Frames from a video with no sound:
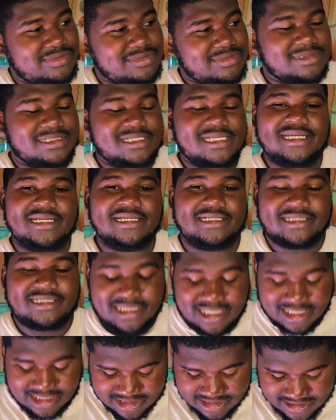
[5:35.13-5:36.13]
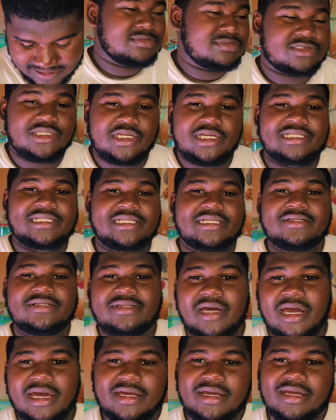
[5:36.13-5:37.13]
there is that. So they sell
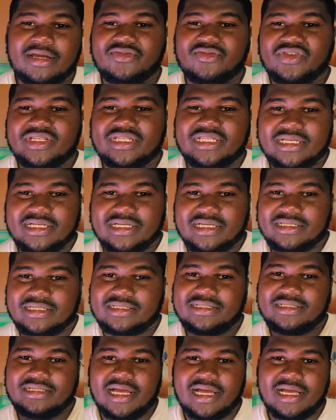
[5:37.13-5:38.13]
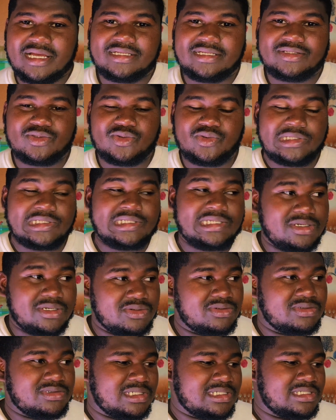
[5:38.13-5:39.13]
to other retailers as well. They
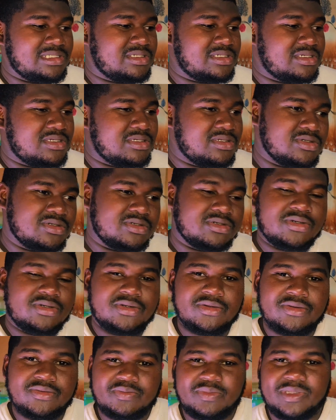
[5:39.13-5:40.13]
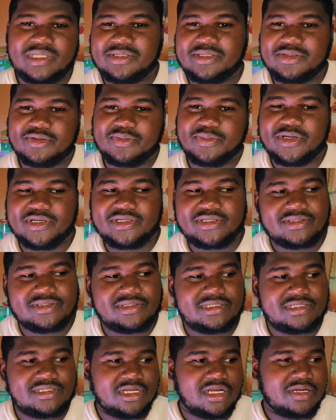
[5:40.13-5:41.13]
don't necessarily do business to person,
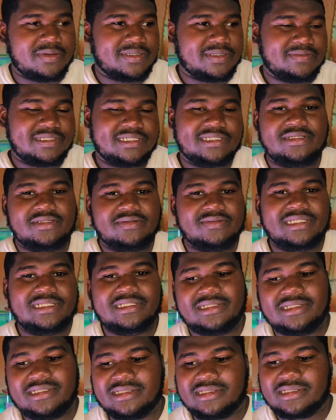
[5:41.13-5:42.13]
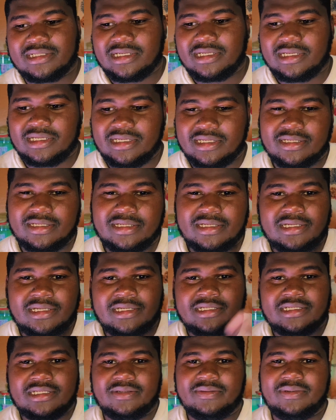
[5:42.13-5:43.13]
it's normal business to business, and then
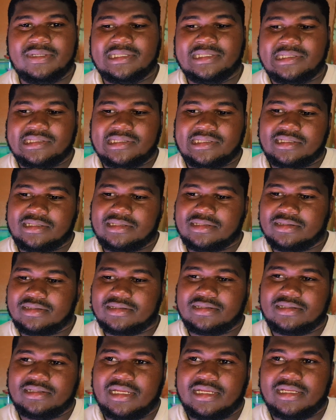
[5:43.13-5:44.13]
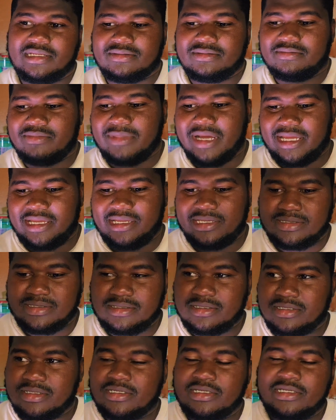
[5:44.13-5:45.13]
the businesses then buy it
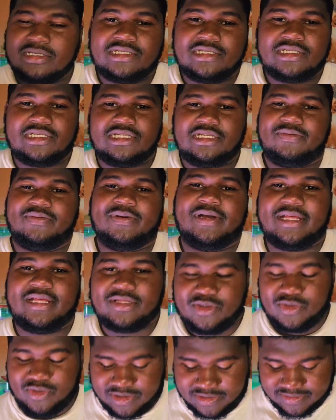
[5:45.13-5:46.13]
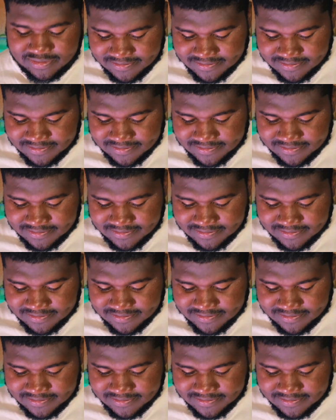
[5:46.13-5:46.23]
cheap elsewhere.